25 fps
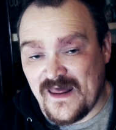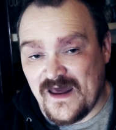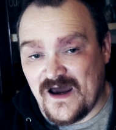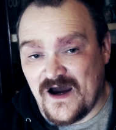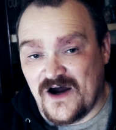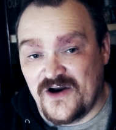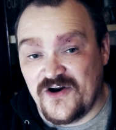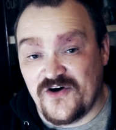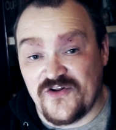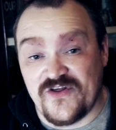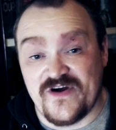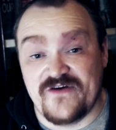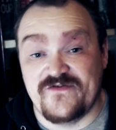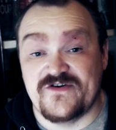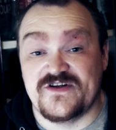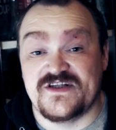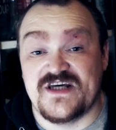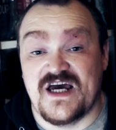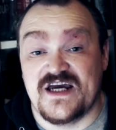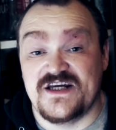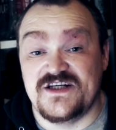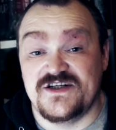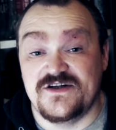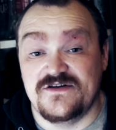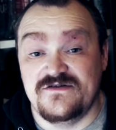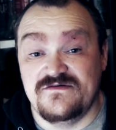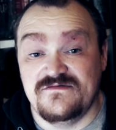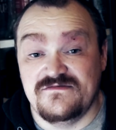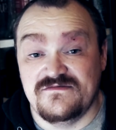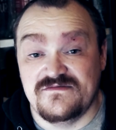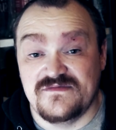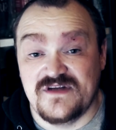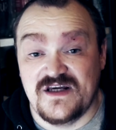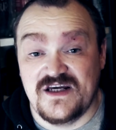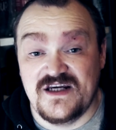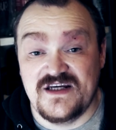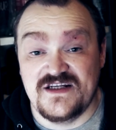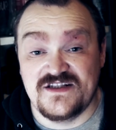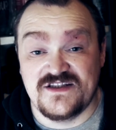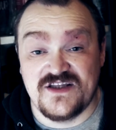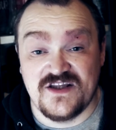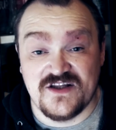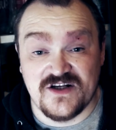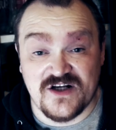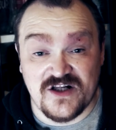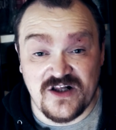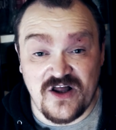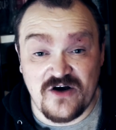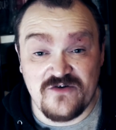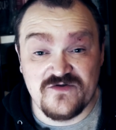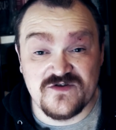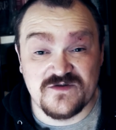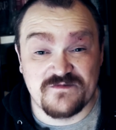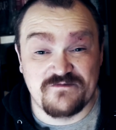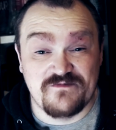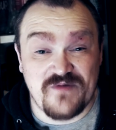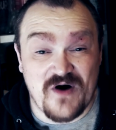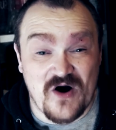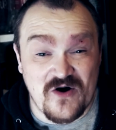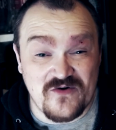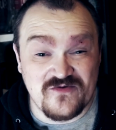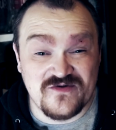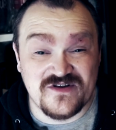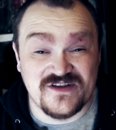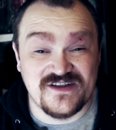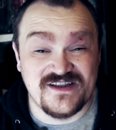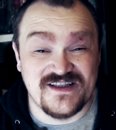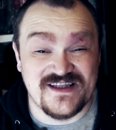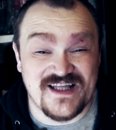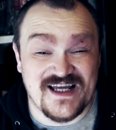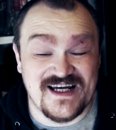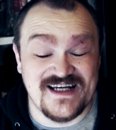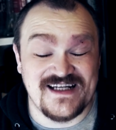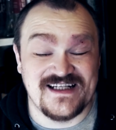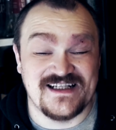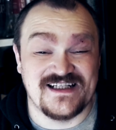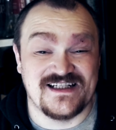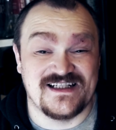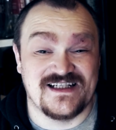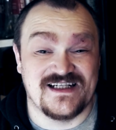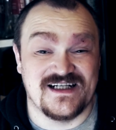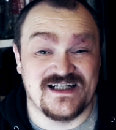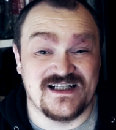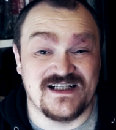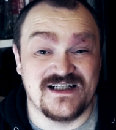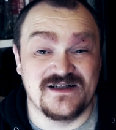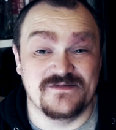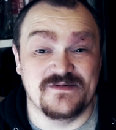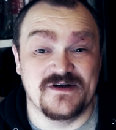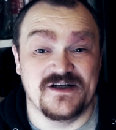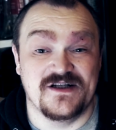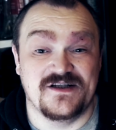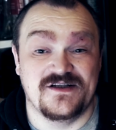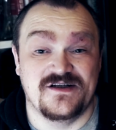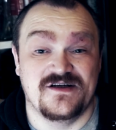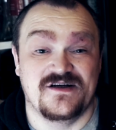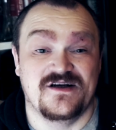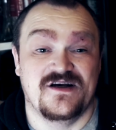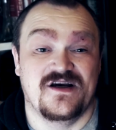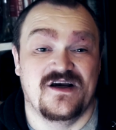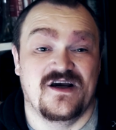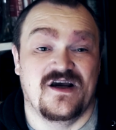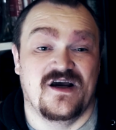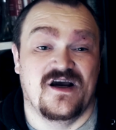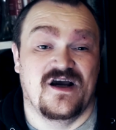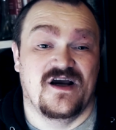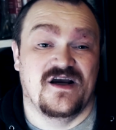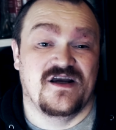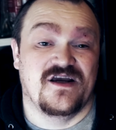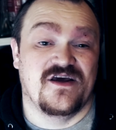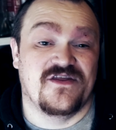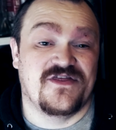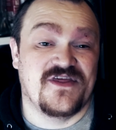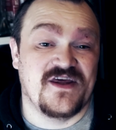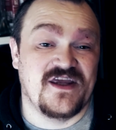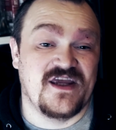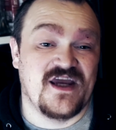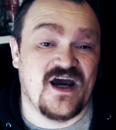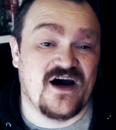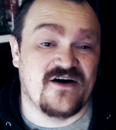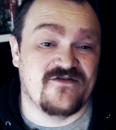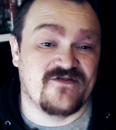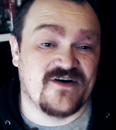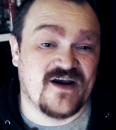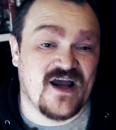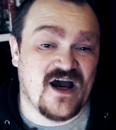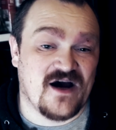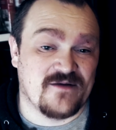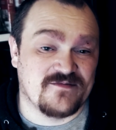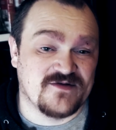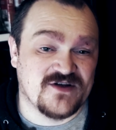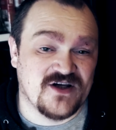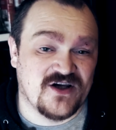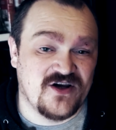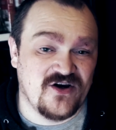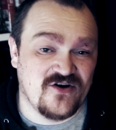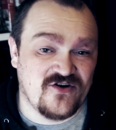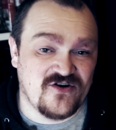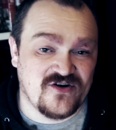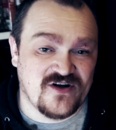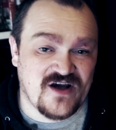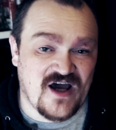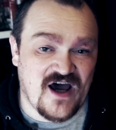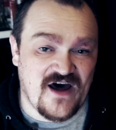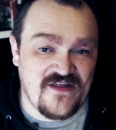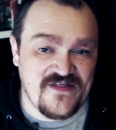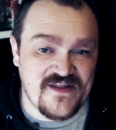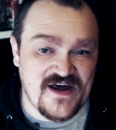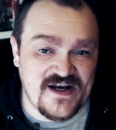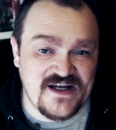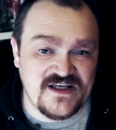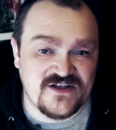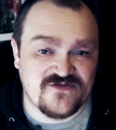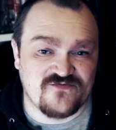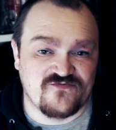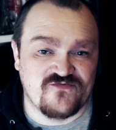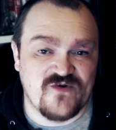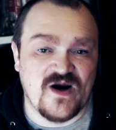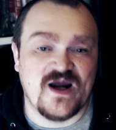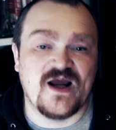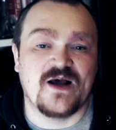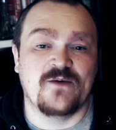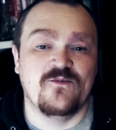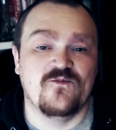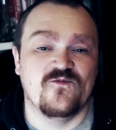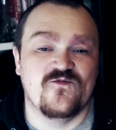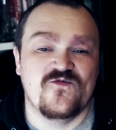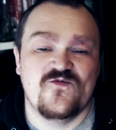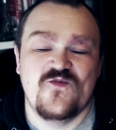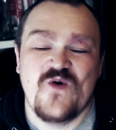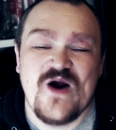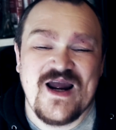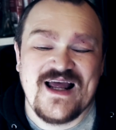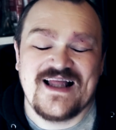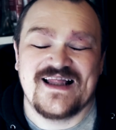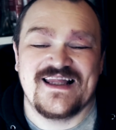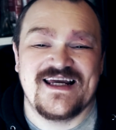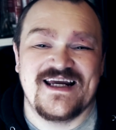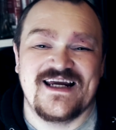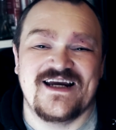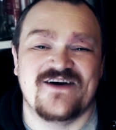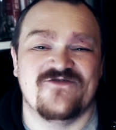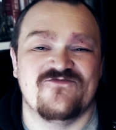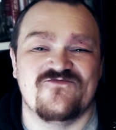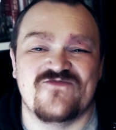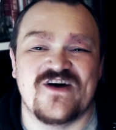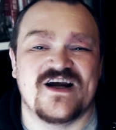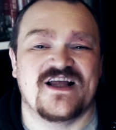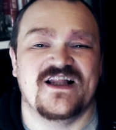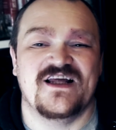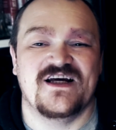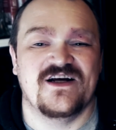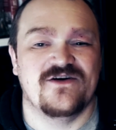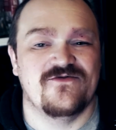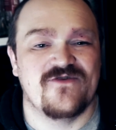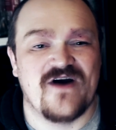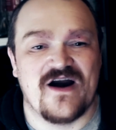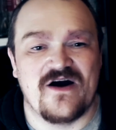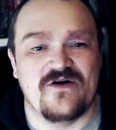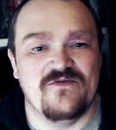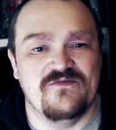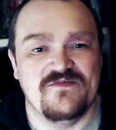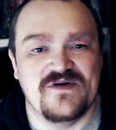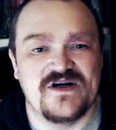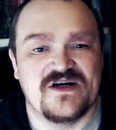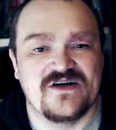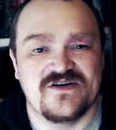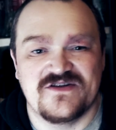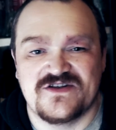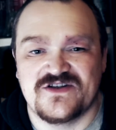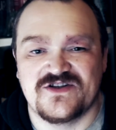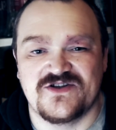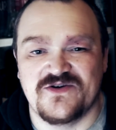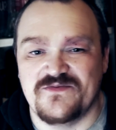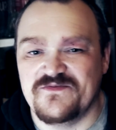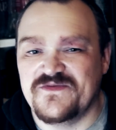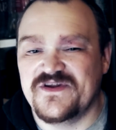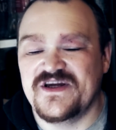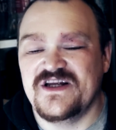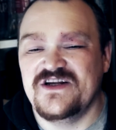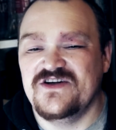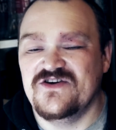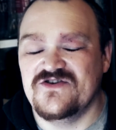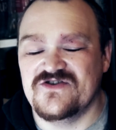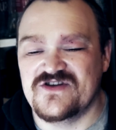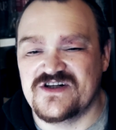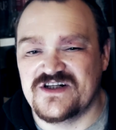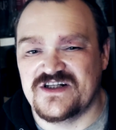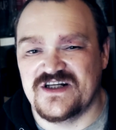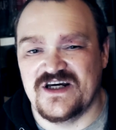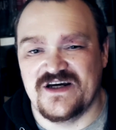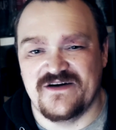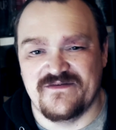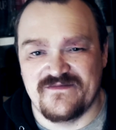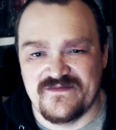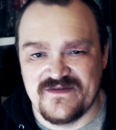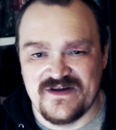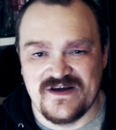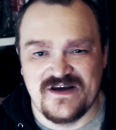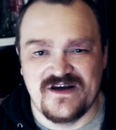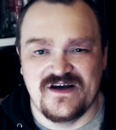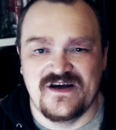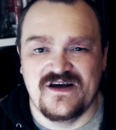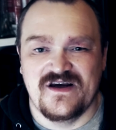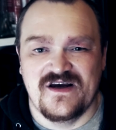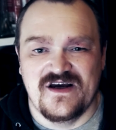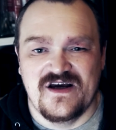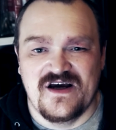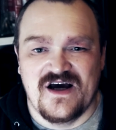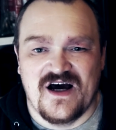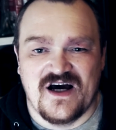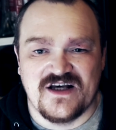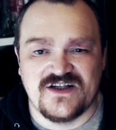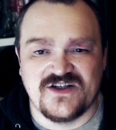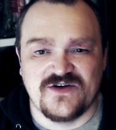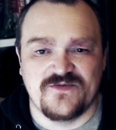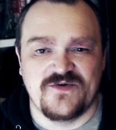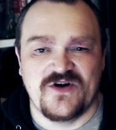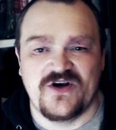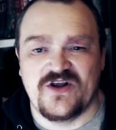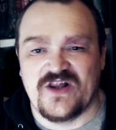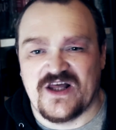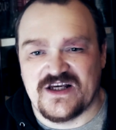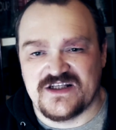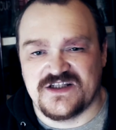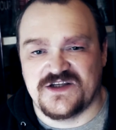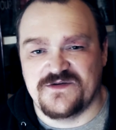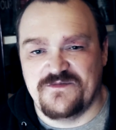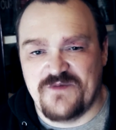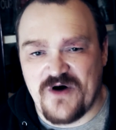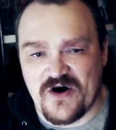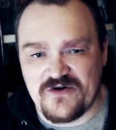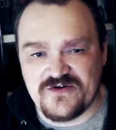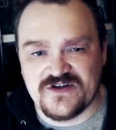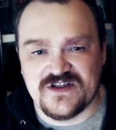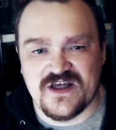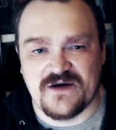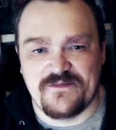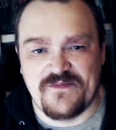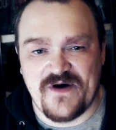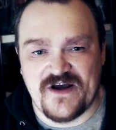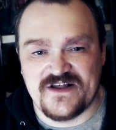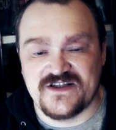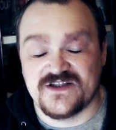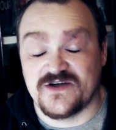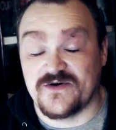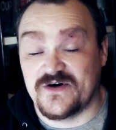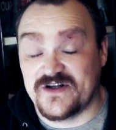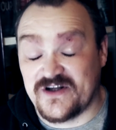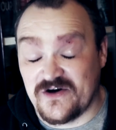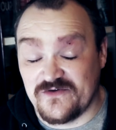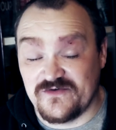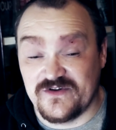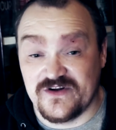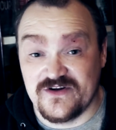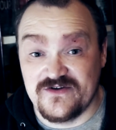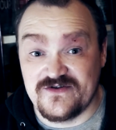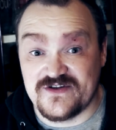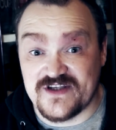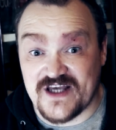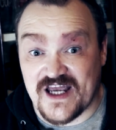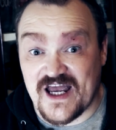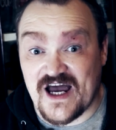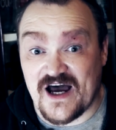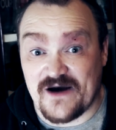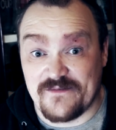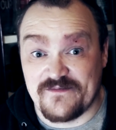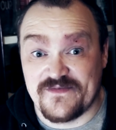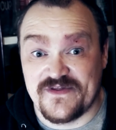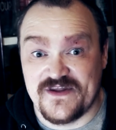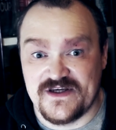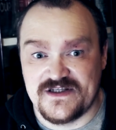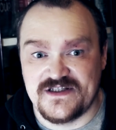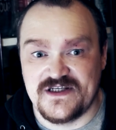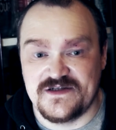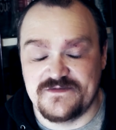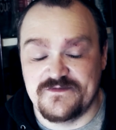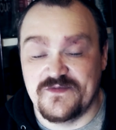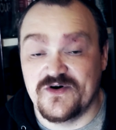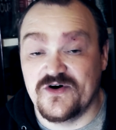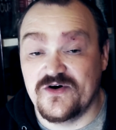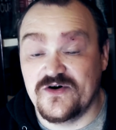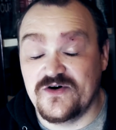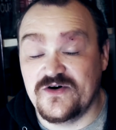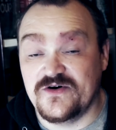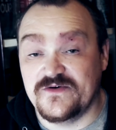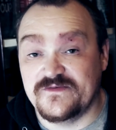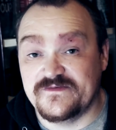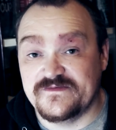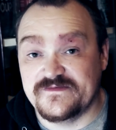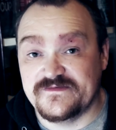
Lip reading: Another irritation is that the clones post like garbage. You think you have a cap secured, and then it's wiggling and wriggling around because something nudged it. As someone who likes to post their pen so I don't lose the cap, this is poor.